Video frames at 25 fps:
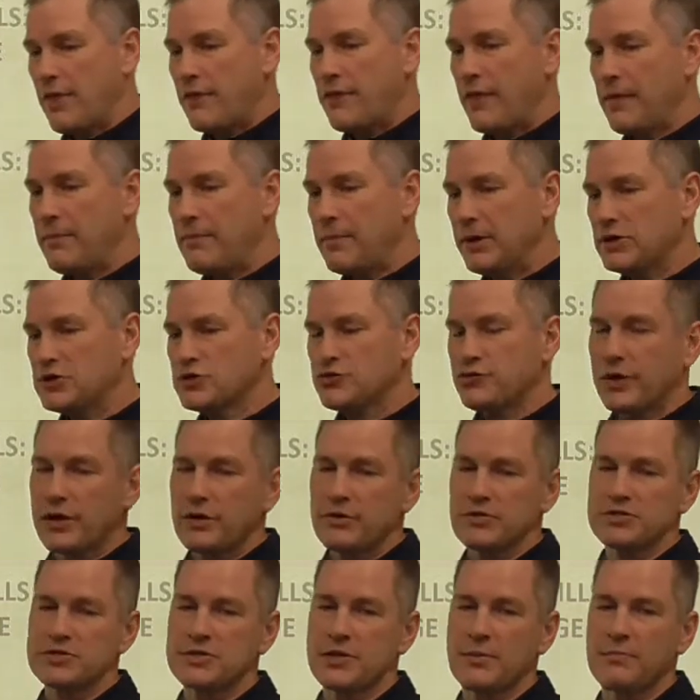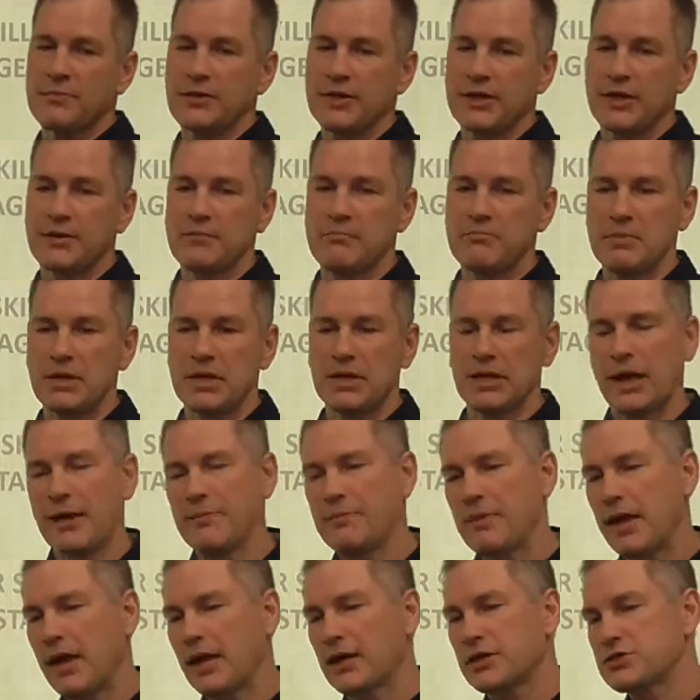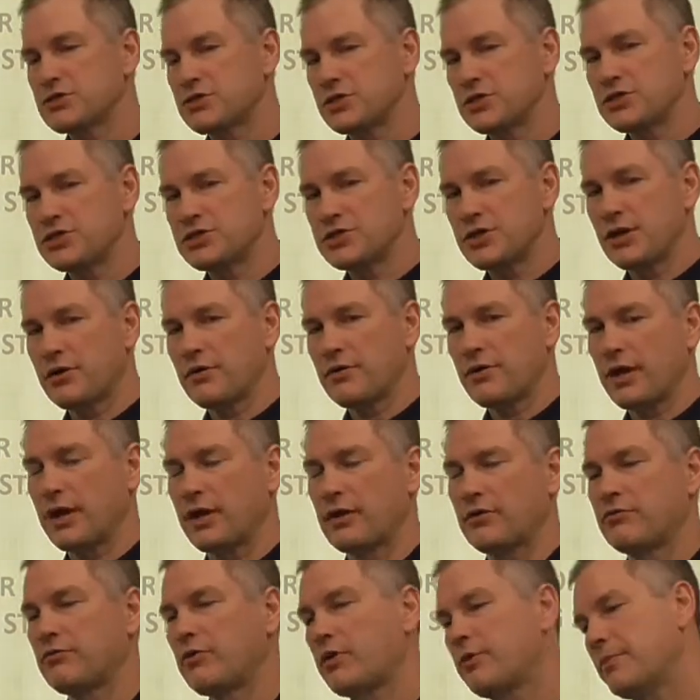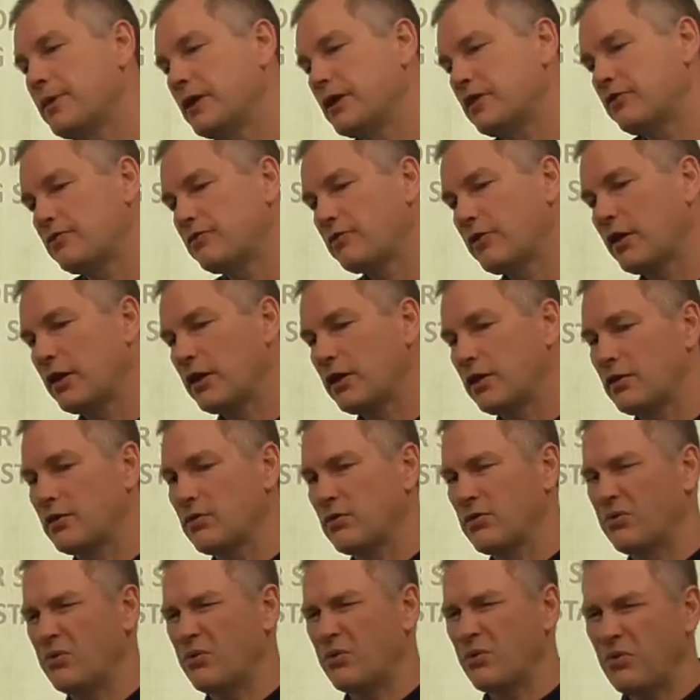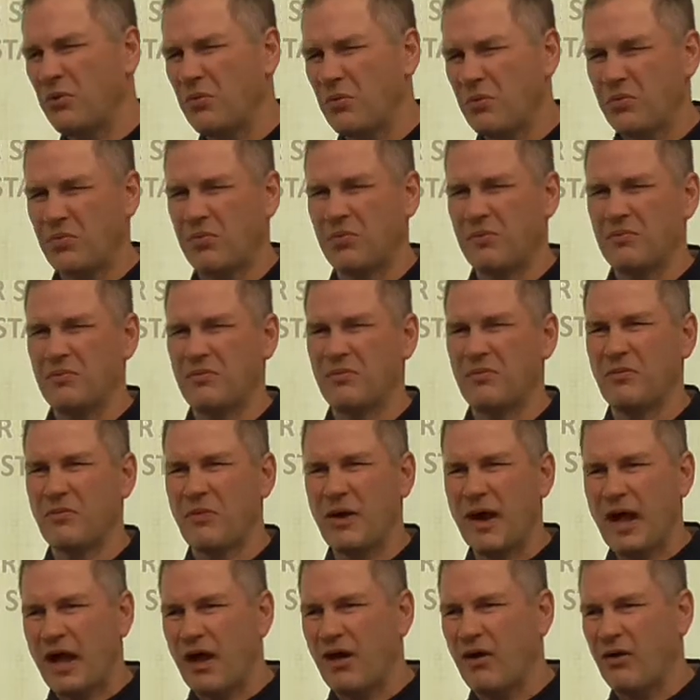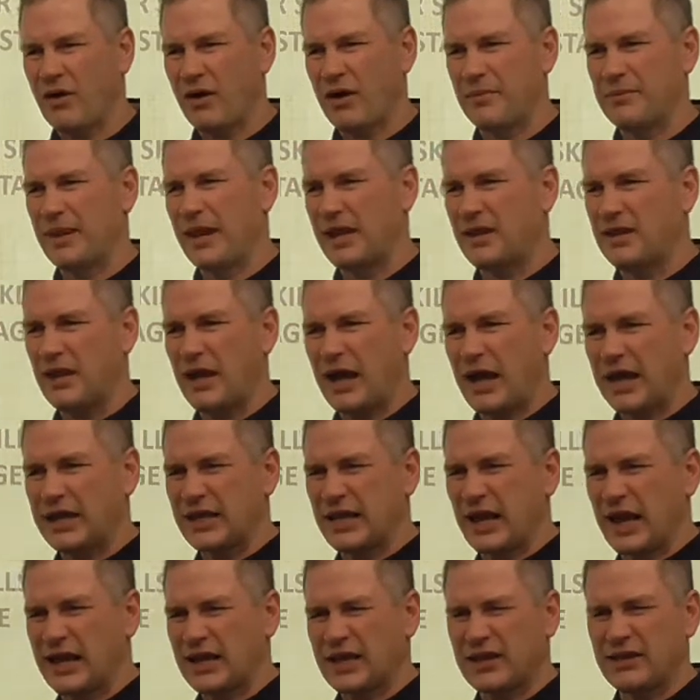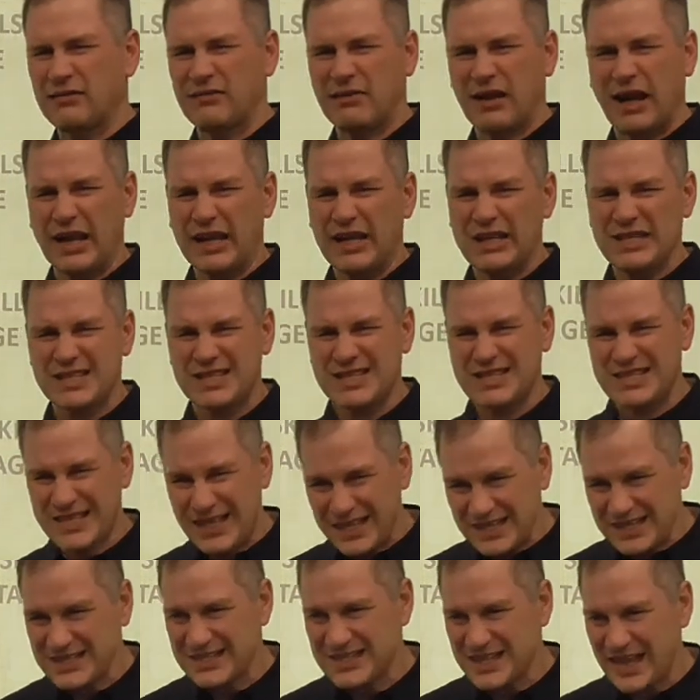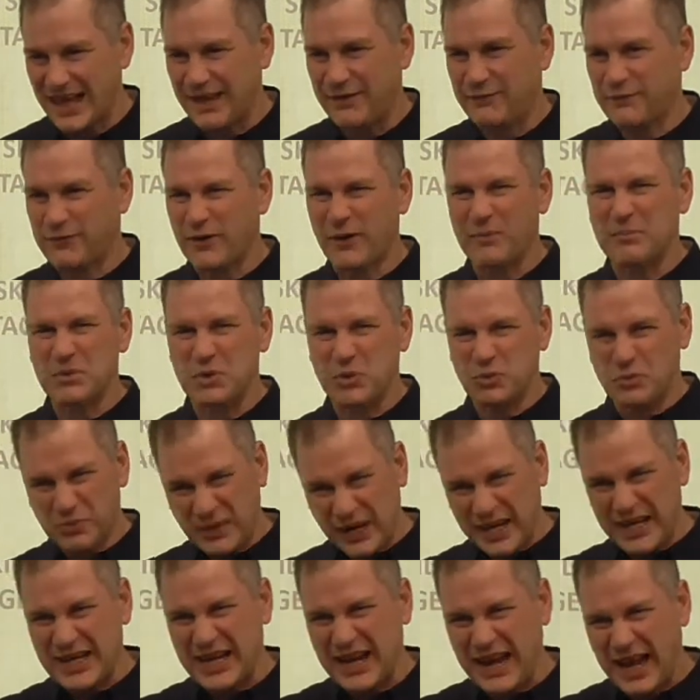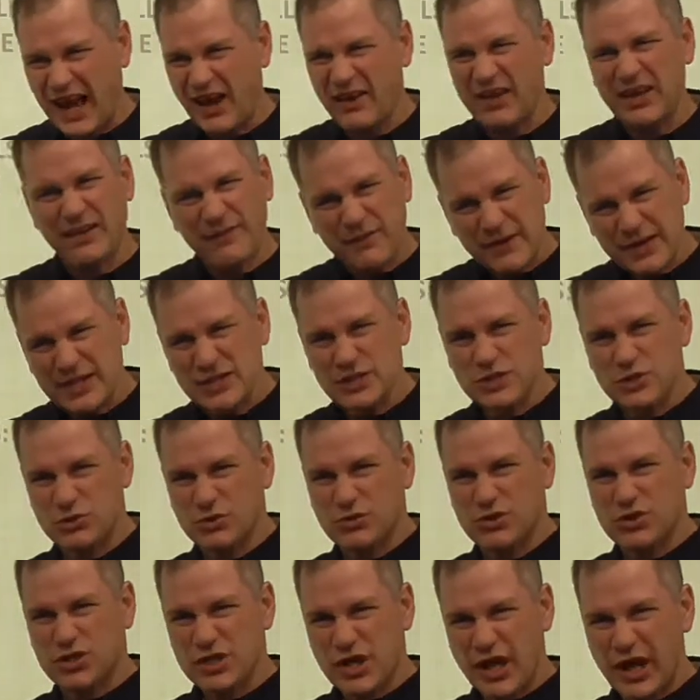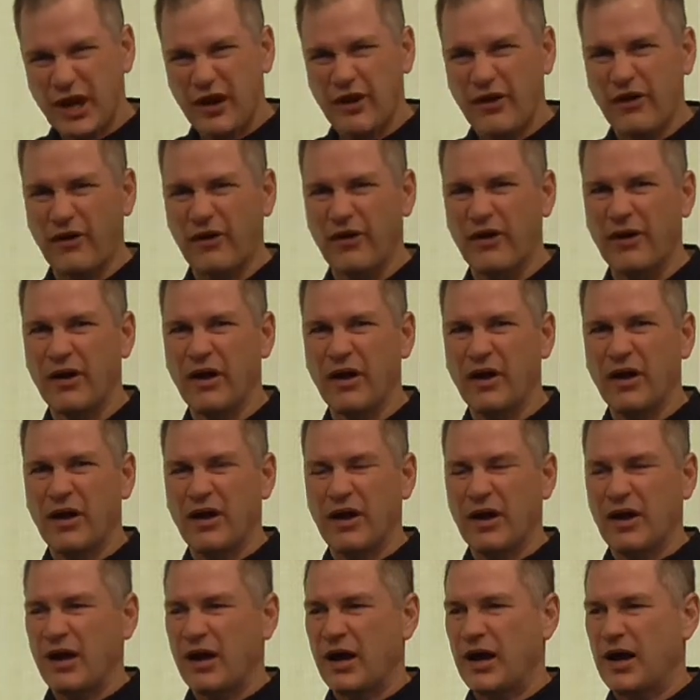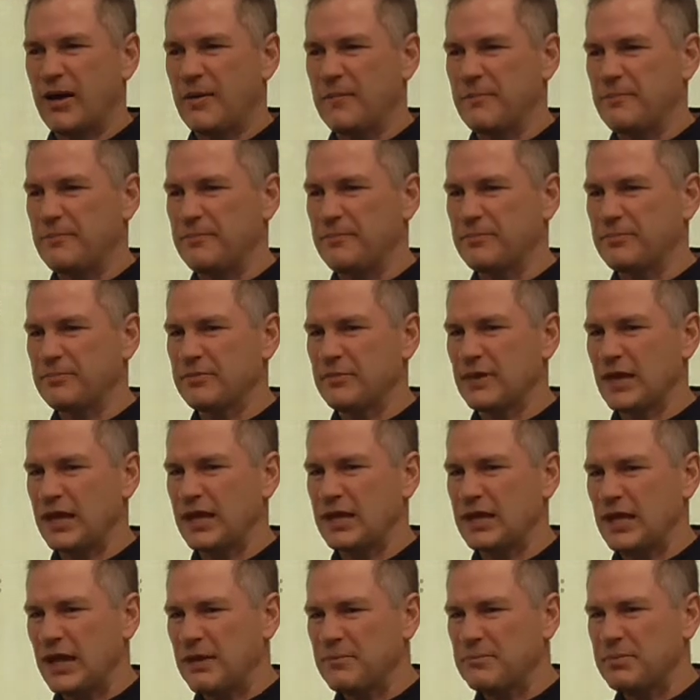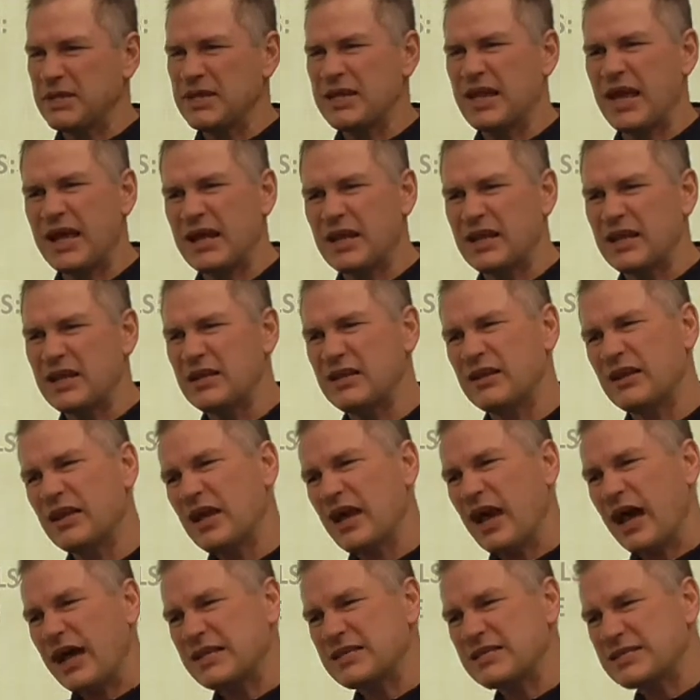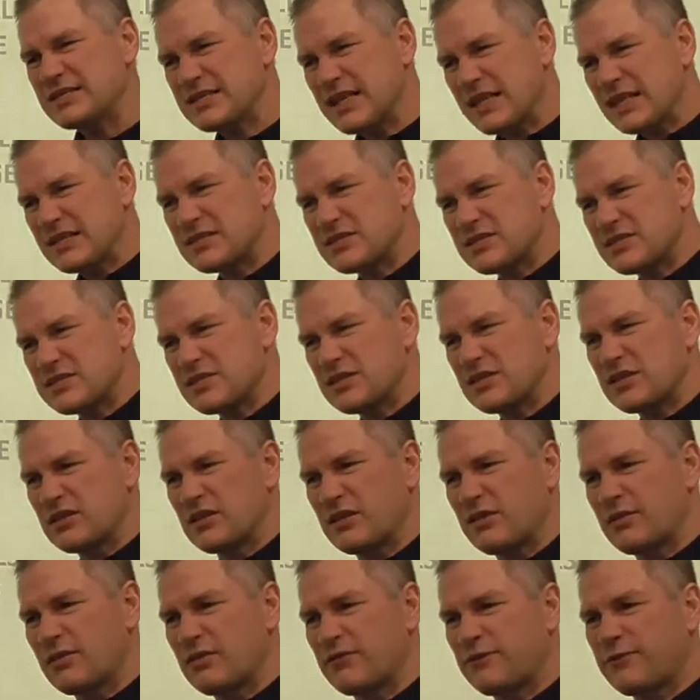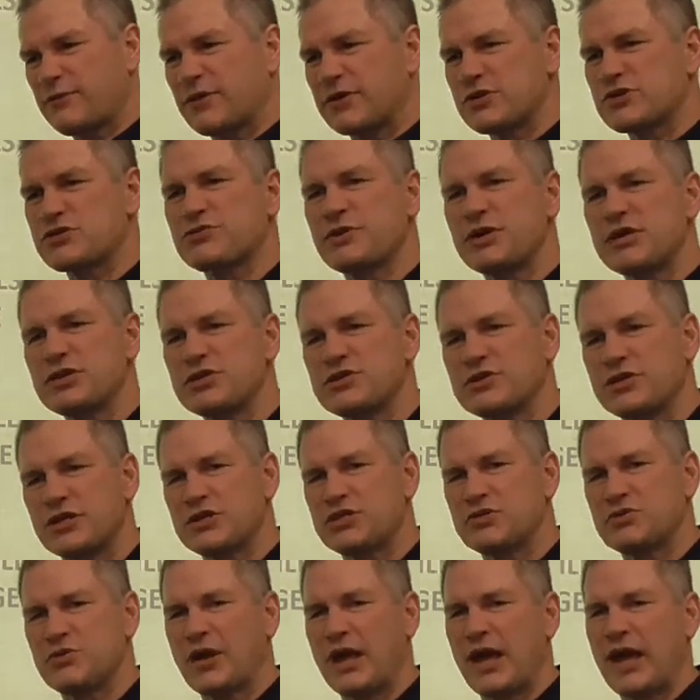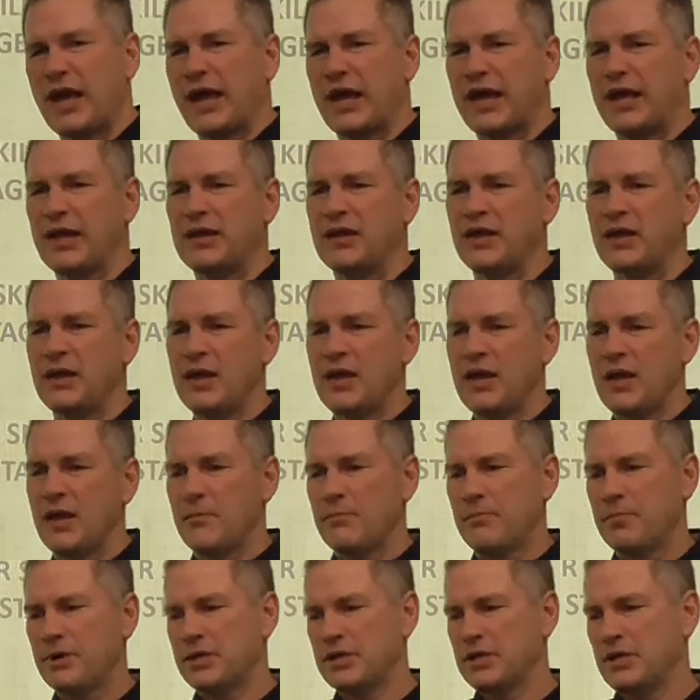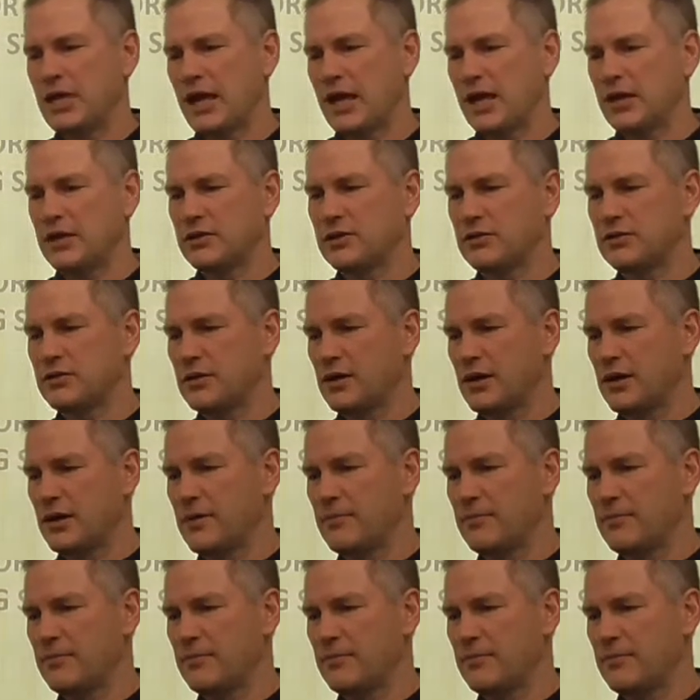that may trigger something in me, and I may actually share that. So I might say, oh, wow, man, I can sense that from you right now, even as you share. But yet, I sense the frustration that you had, but yet